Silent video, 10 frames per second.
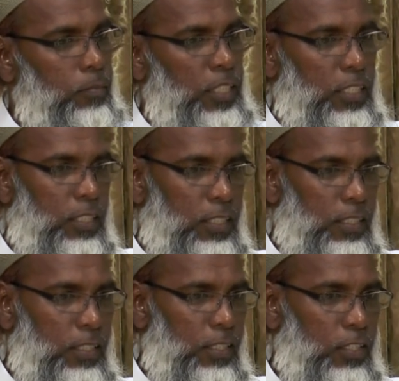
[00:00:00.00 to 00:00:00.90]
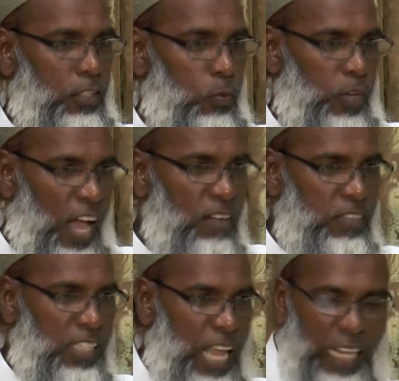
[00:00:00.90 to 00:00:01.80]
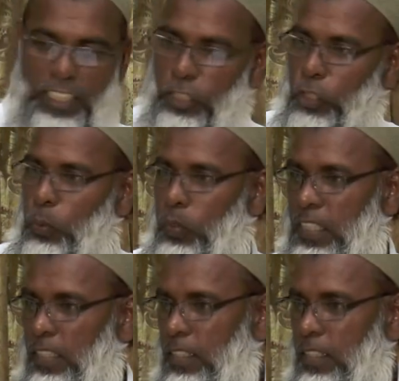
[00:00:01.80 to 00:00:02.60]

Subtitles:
But we have this attitude